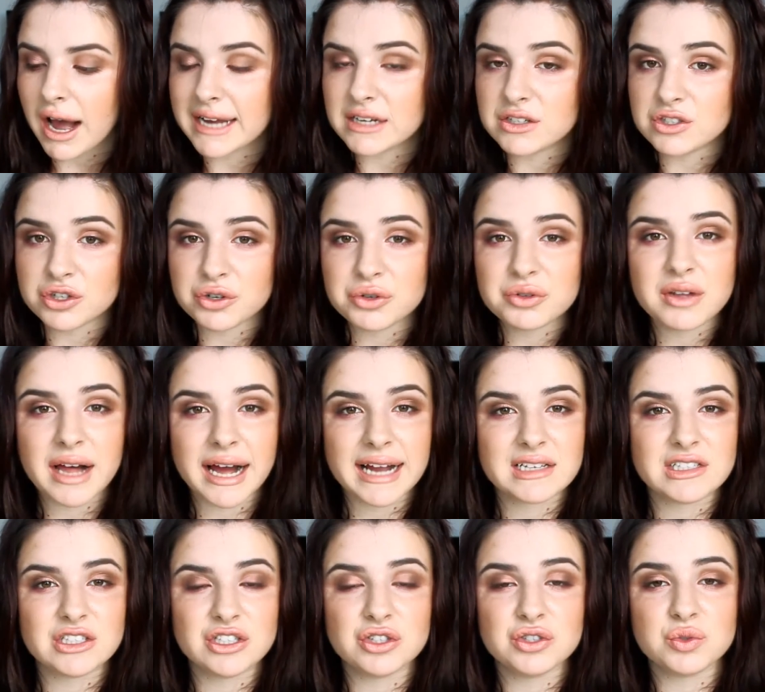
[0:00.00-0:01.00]
I do
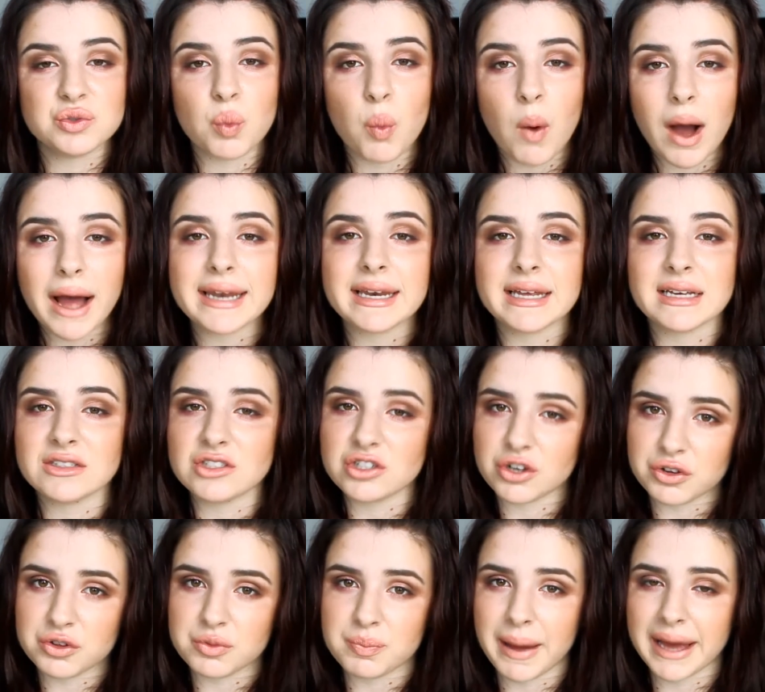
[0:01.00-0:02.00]
like to use whitening
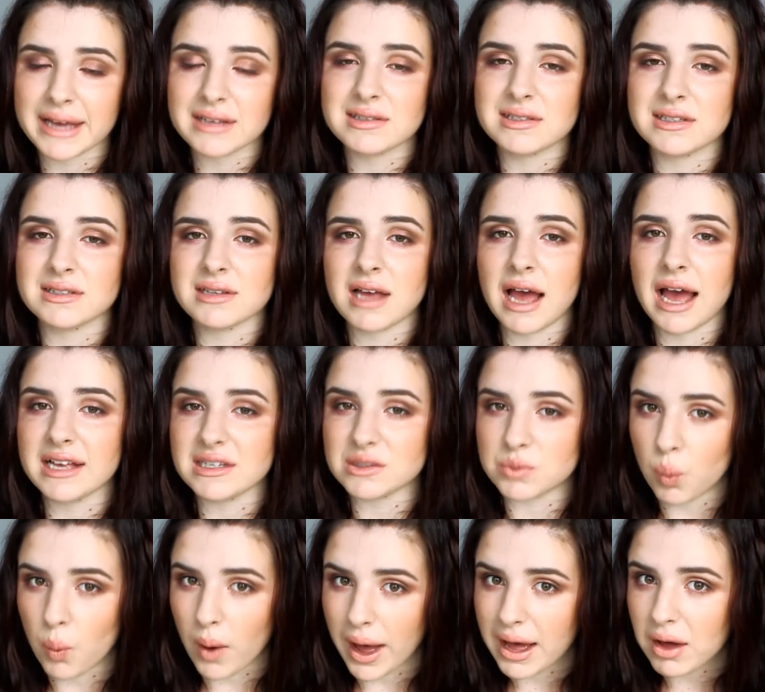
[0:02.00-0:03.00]
toothpaste
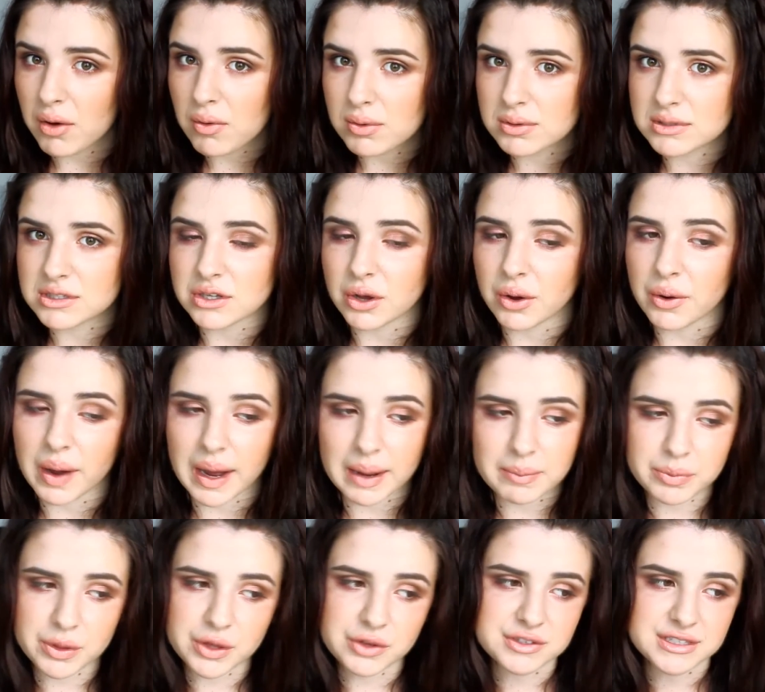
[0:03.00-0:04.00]
as well, so
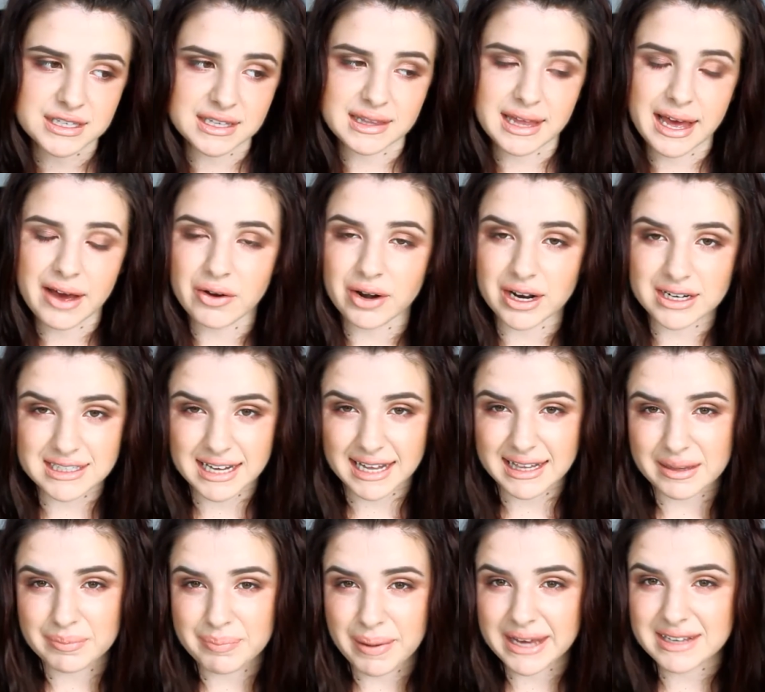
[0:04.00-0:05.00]
I'm using that on a
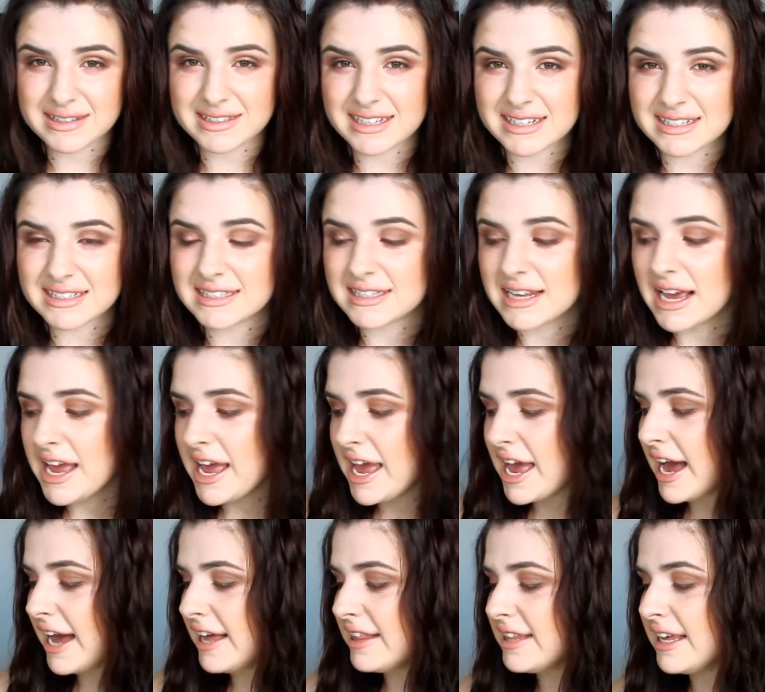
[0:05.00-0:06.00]
daily basis,
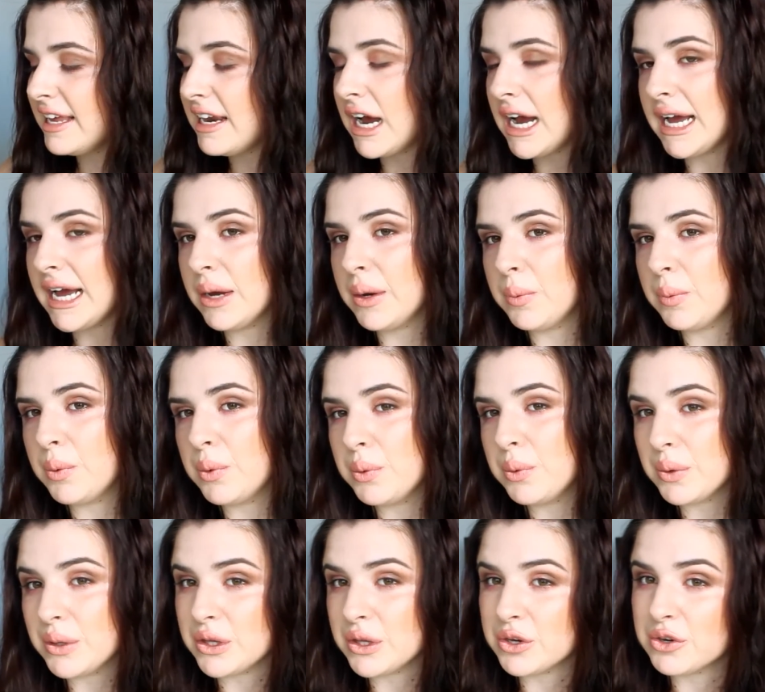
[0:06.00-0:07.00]
and then I
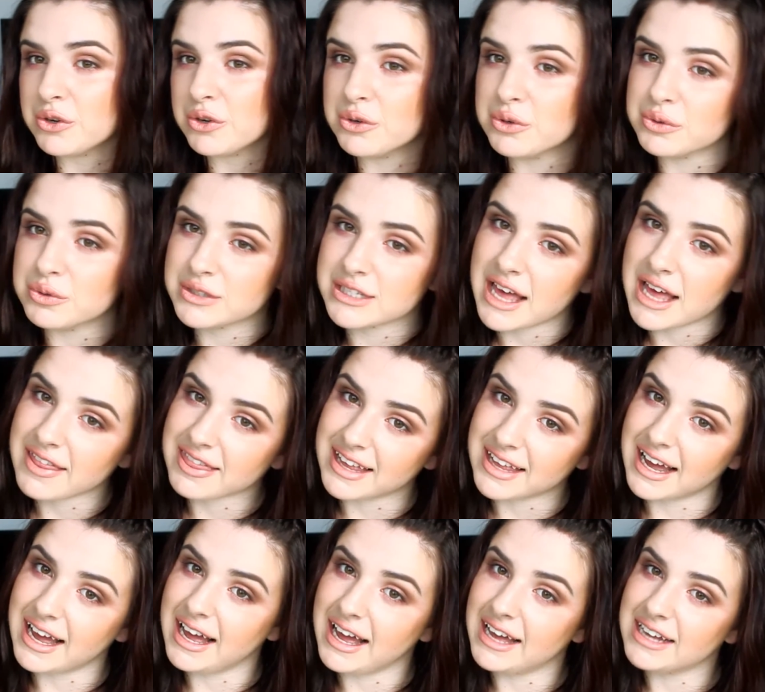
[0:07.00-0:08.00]
will use
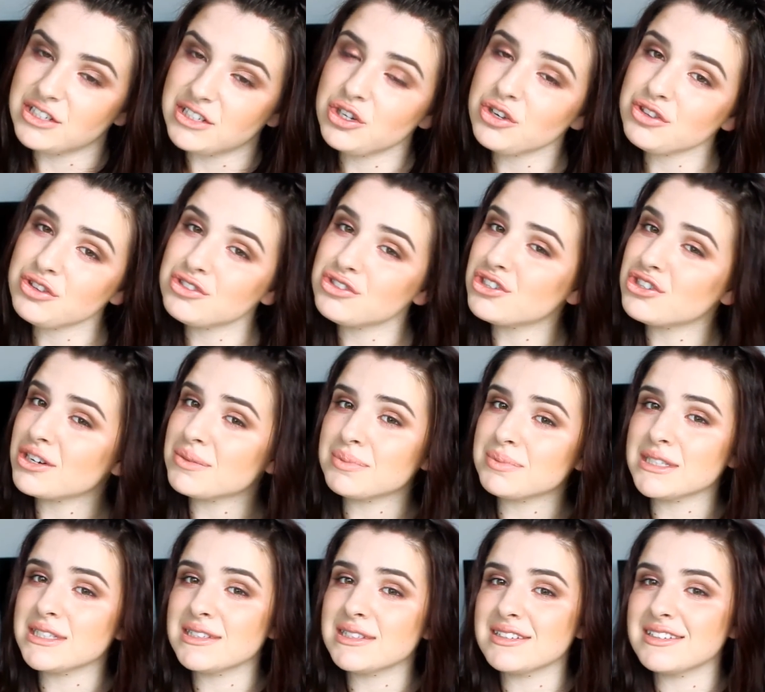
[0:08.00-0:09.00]
the
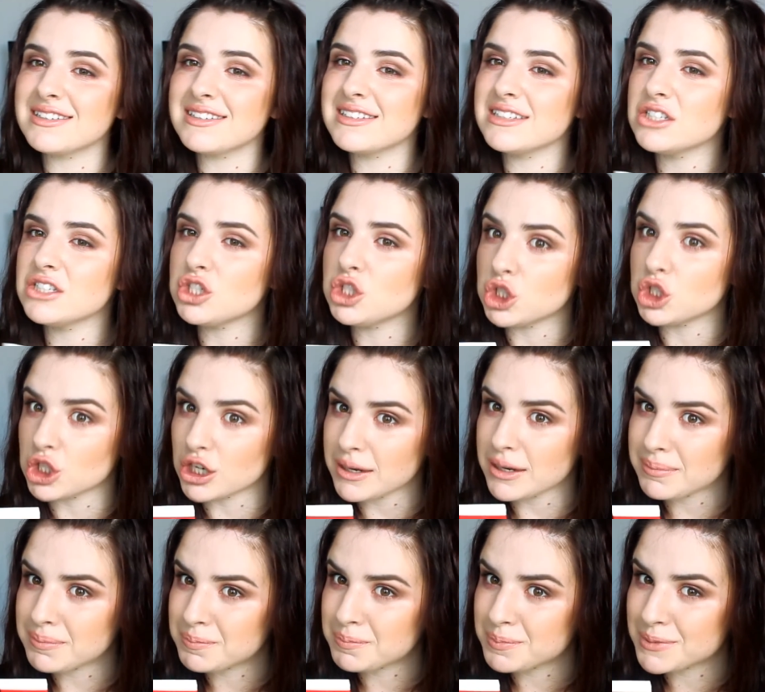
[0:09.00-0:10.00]
tooth
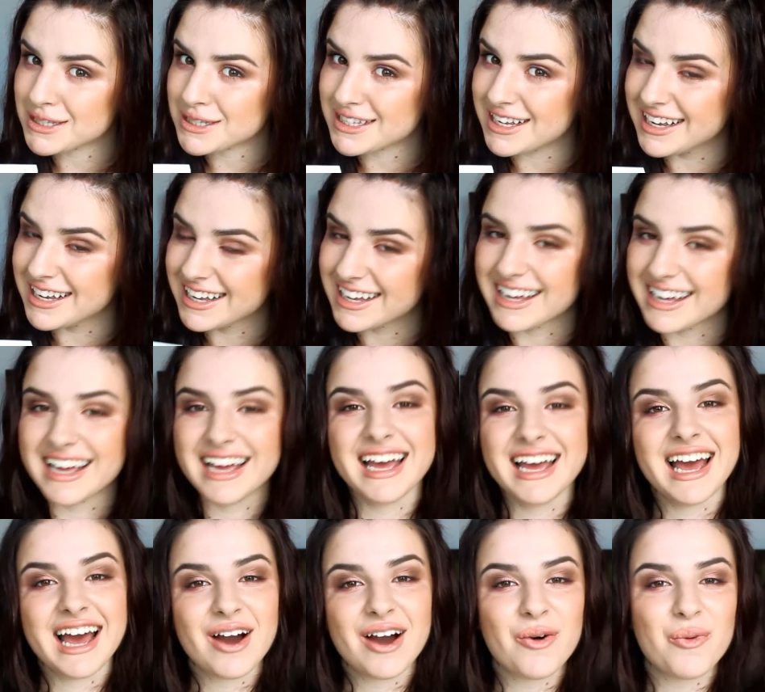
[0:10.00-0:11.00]
strips
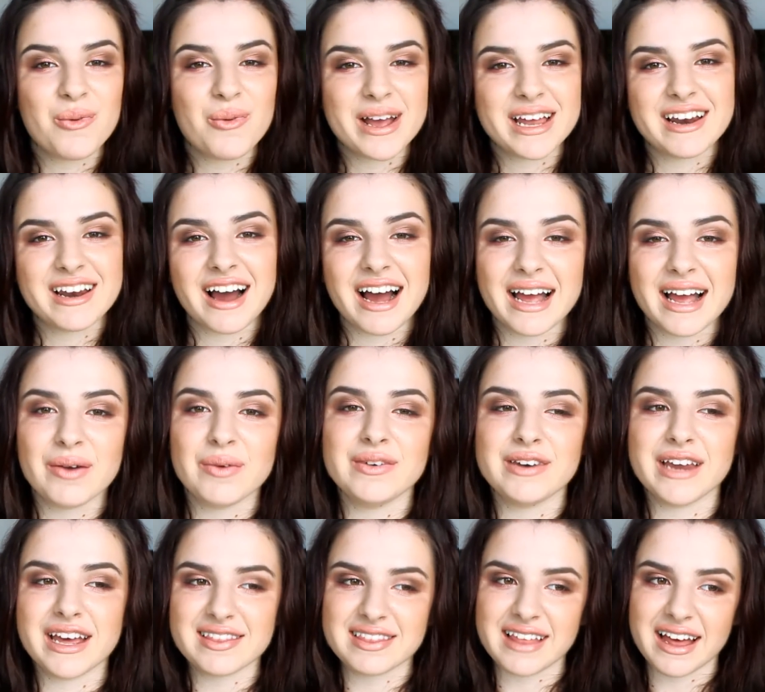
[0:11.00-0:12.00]
when I
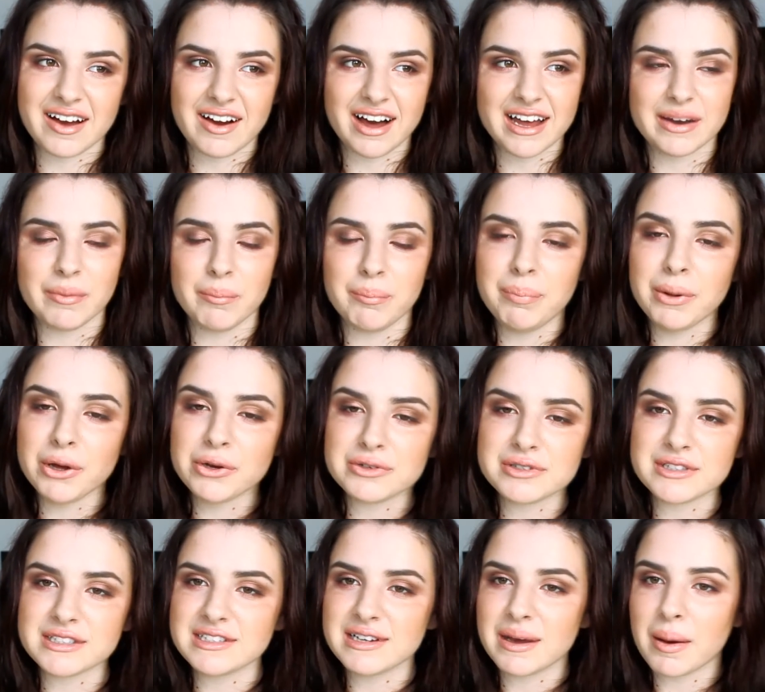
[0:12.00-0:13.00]
need that kind of
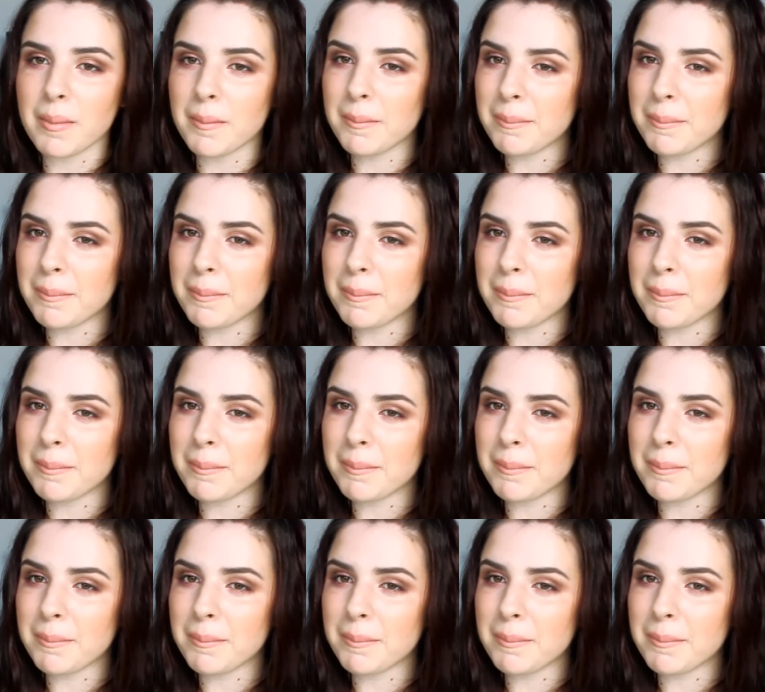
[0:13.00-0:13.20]
boost.